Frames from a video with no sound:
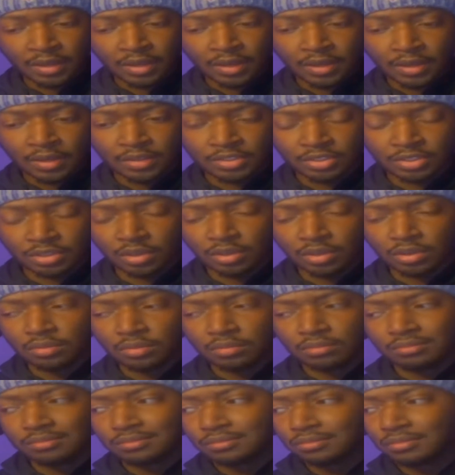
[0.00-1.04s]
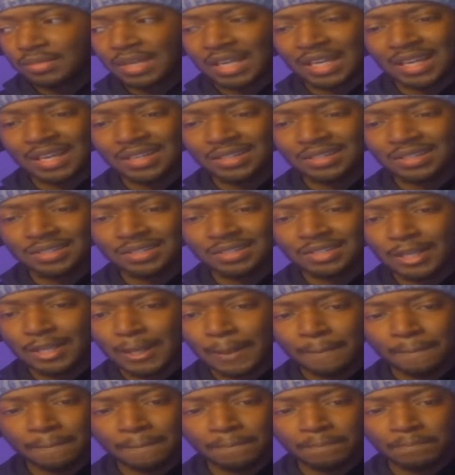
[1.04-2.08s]
So I guess
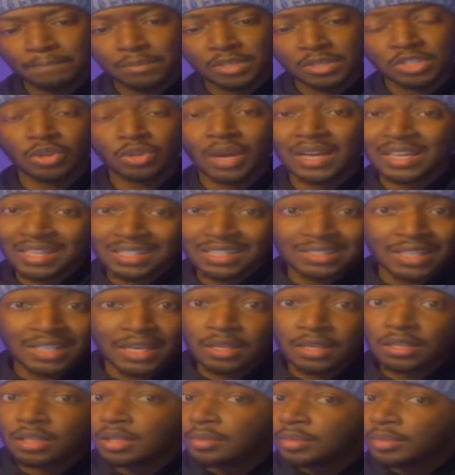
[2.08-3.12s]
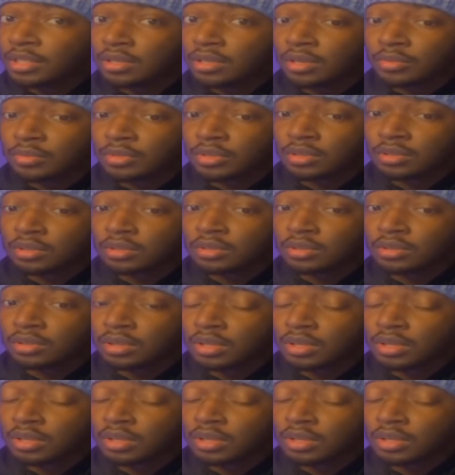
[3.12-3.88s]
that could be Komoko.